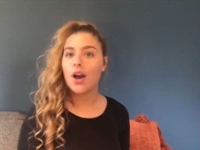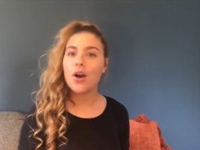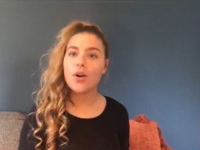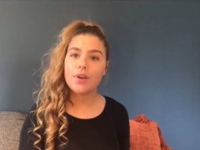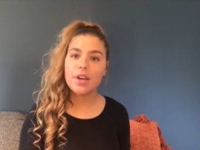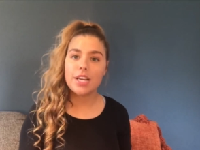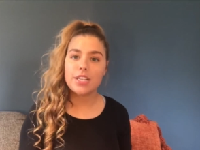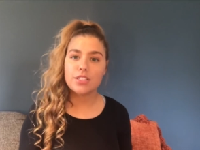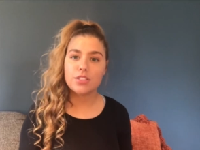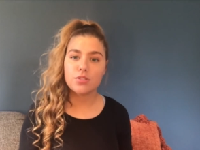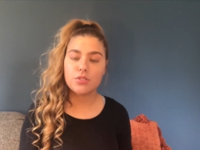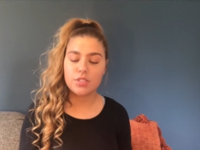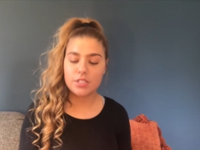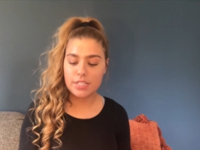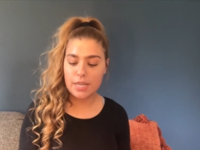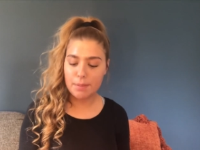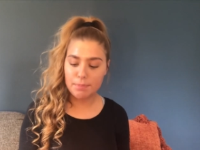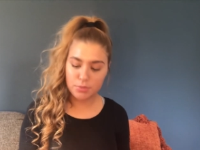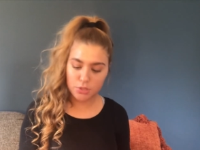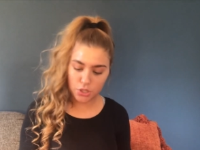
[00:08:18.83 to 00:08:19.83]
Okay, so
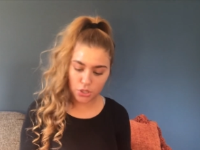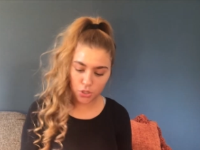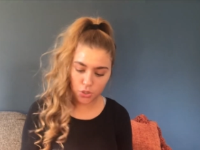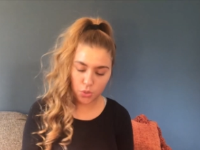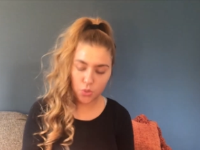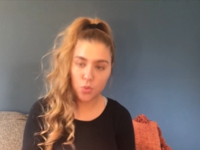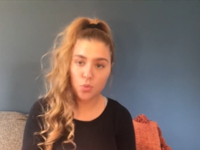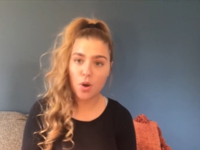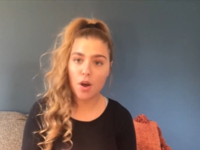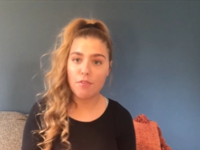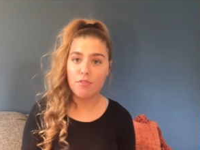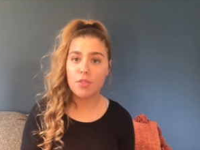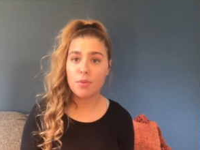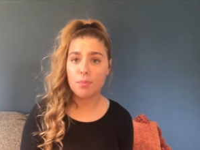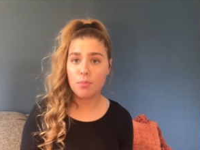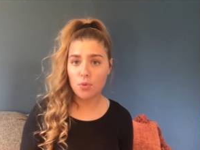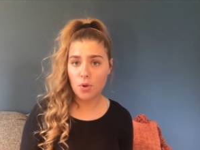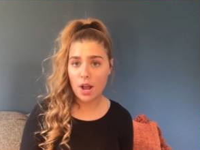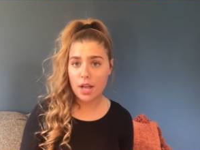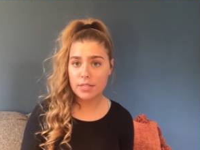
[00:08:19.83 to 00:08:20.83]
step 2 of the
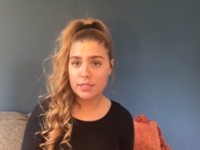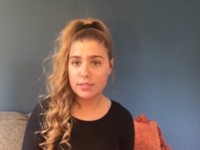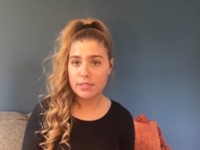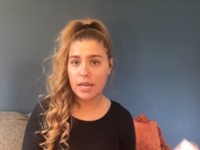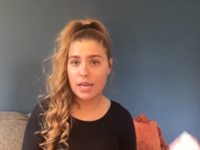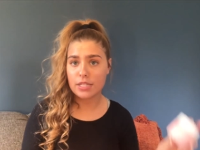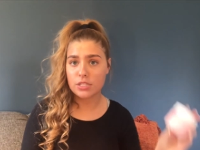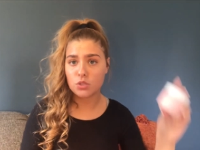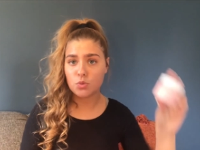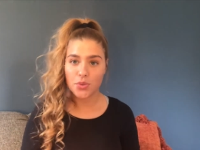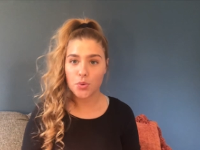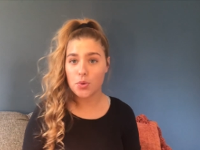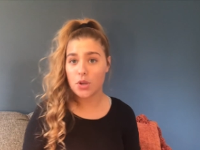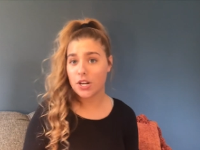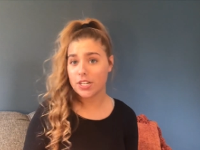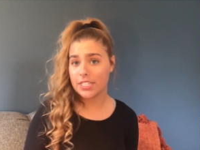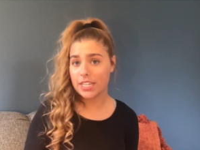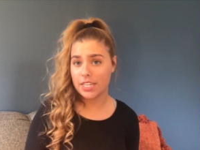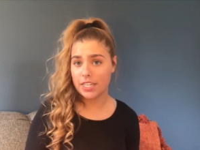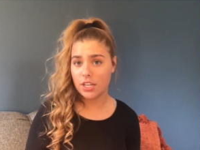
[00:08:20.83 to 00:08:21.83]
process, we
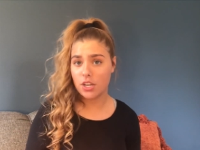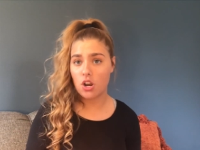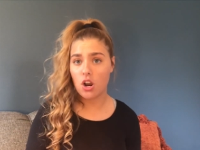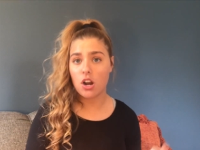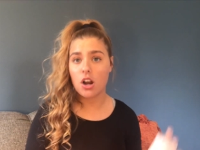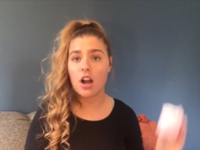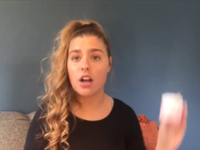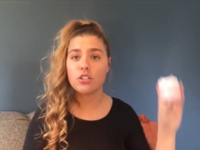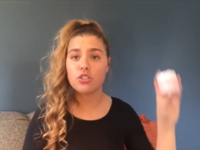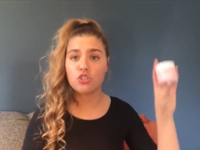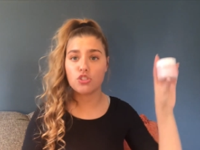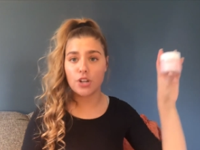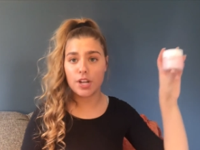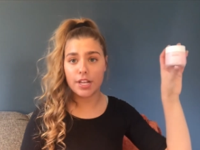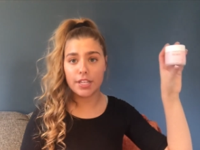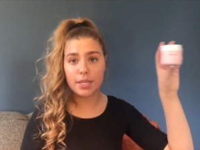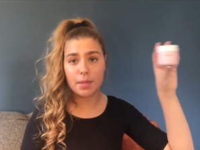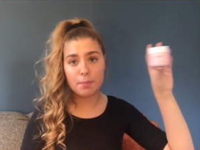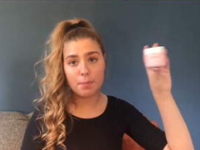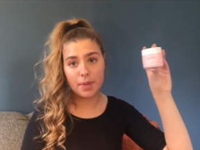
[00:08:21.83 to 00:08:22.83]
are taking our
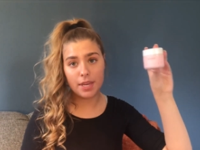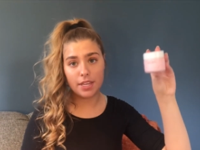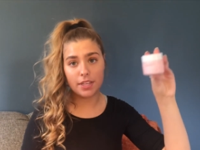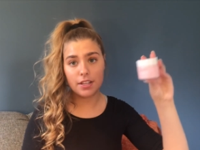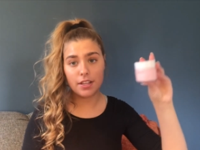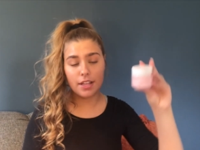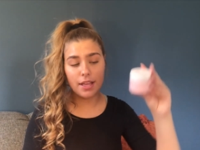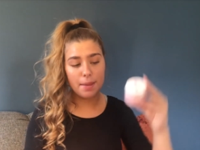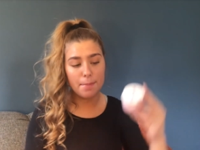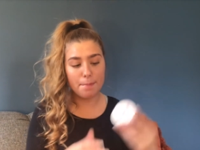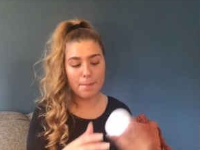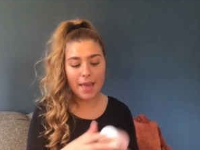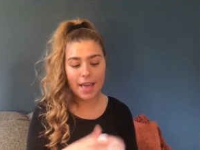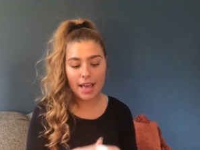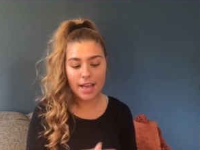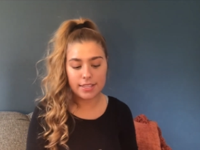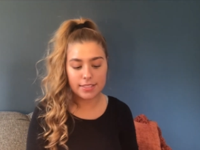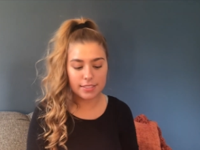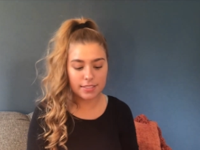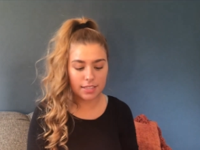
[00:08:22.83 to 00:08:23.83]
Australian pink clay
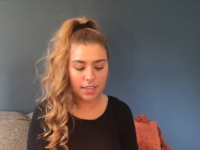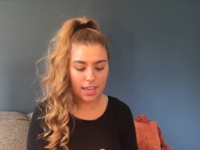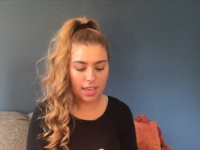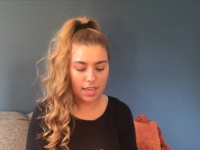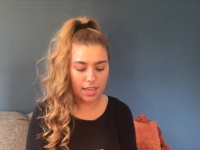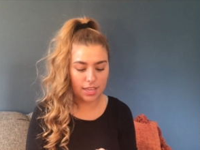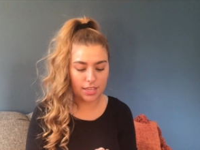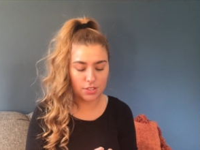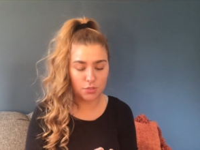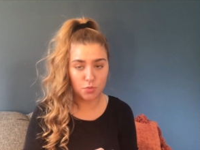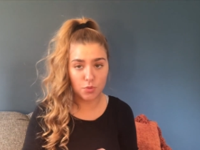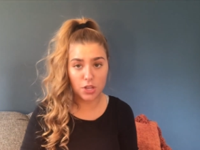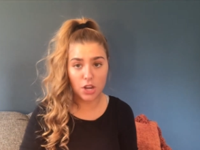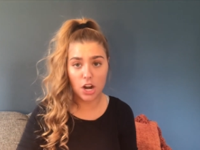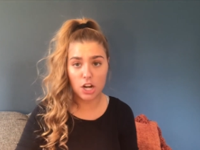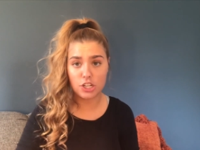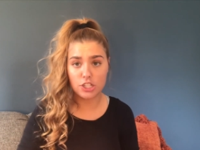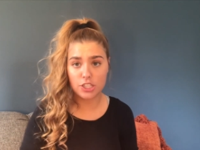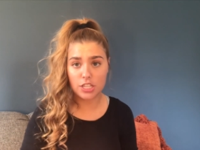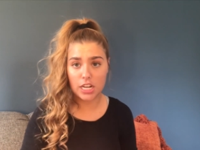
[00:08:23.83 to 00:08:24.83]
mask and we
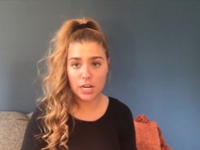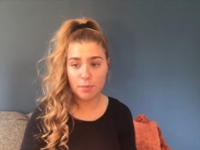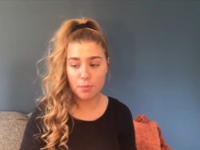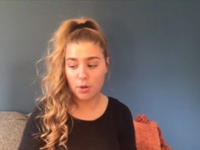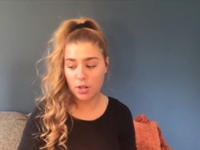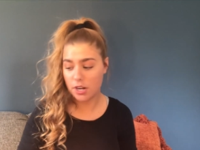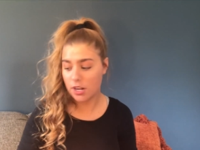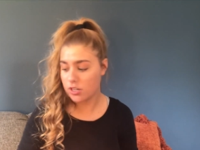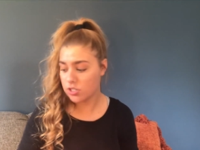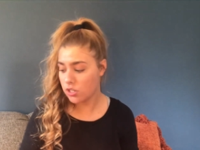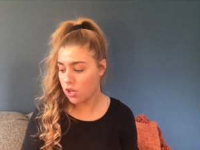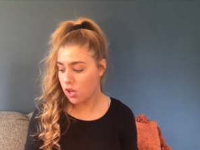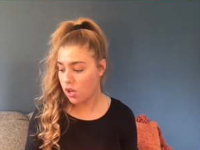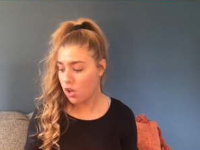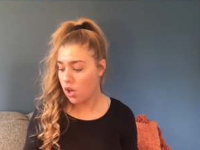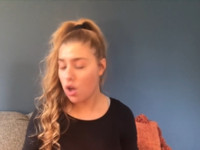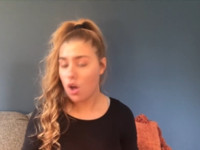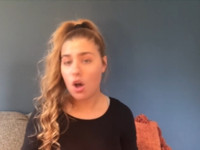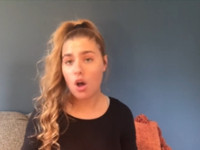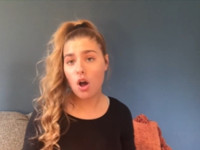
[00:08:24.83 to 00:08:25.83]
are just gonna put it
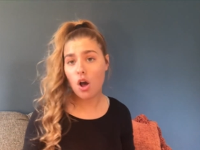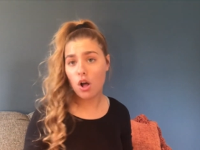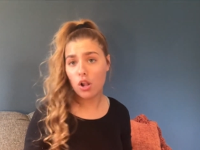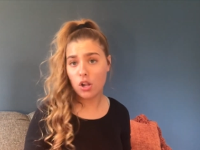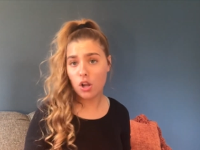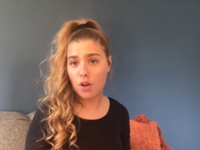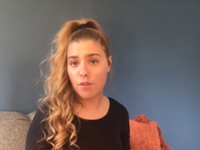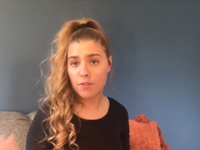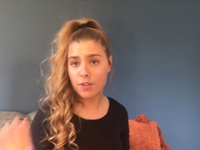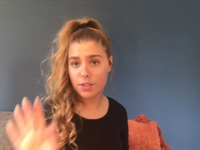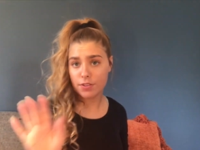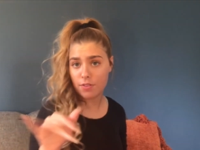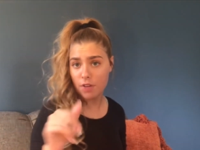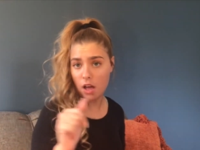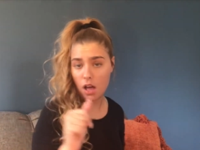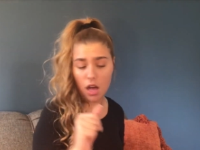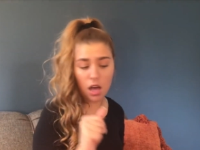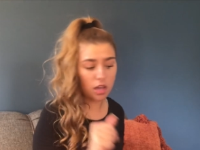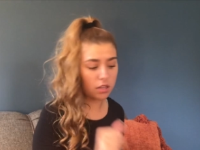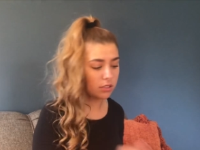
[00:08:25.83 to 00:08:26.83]
all over the
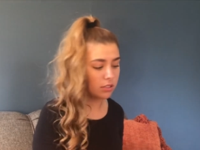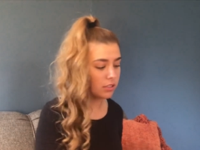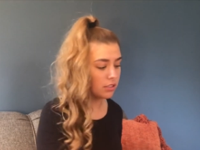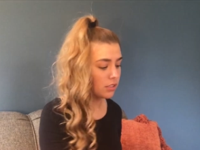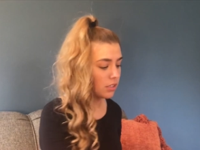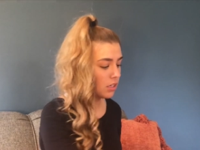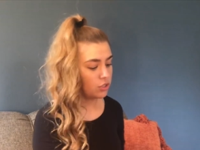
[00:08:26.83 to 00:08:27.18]
face.